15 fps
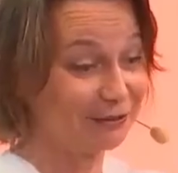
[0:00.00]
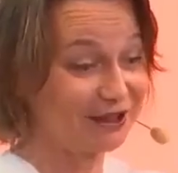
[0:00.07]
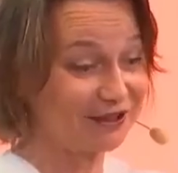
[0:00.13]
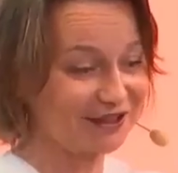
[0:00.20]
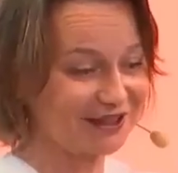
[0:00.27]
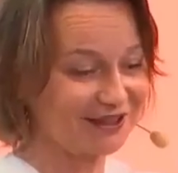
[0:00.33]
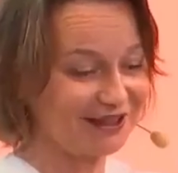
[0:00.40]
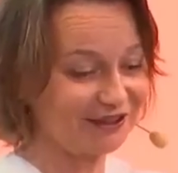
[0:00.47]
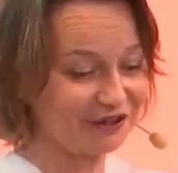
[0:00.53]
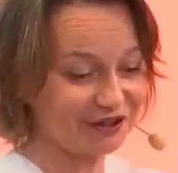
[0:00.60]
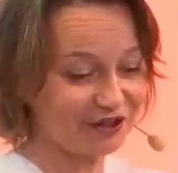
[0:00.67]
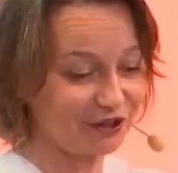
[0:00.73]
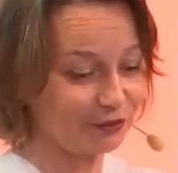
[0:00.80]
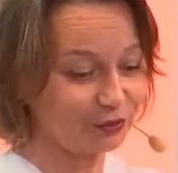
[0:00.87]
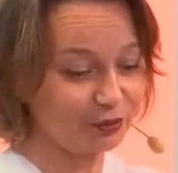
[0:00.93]
because
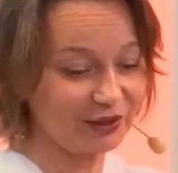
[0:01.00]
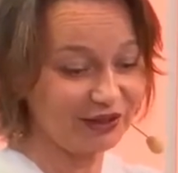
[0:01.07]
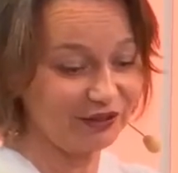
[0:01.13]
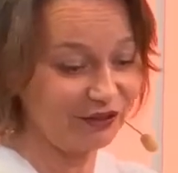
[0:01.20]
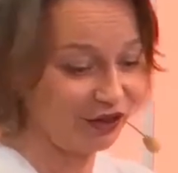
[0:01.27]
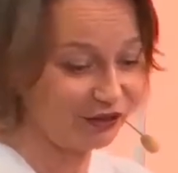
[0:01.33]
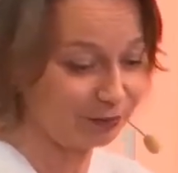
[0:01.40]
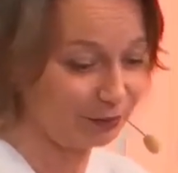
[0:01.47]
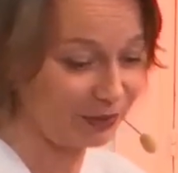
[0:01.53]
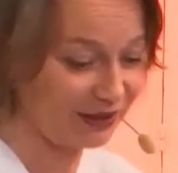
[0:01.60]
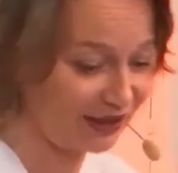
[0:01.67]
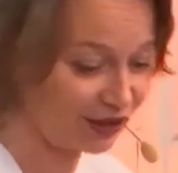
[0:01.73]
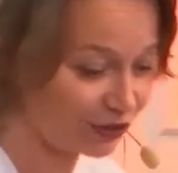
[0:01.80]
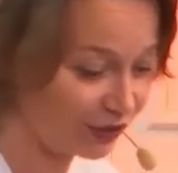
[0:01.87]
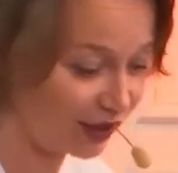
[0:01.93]
NanoSoft will not
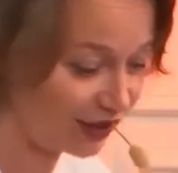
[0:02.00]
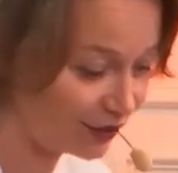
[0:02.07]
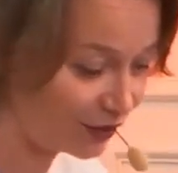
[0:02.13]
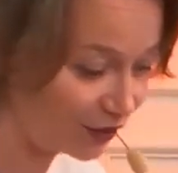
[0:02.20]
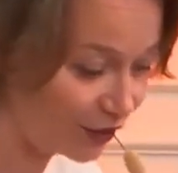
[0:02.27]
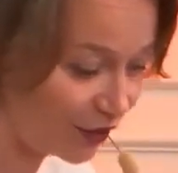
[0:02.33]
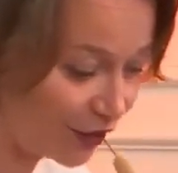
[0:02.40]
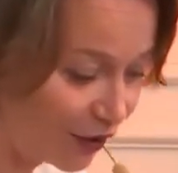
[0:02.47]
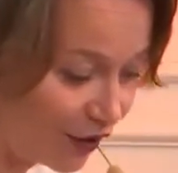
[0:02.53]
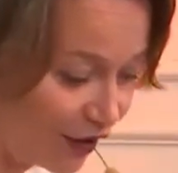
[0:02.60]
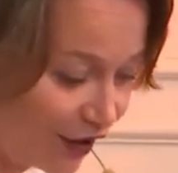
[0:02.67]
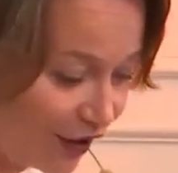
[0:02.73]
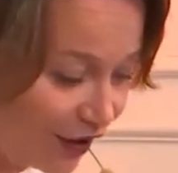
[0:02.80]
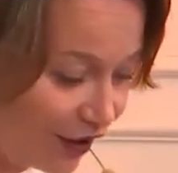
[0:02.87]
penetrate, the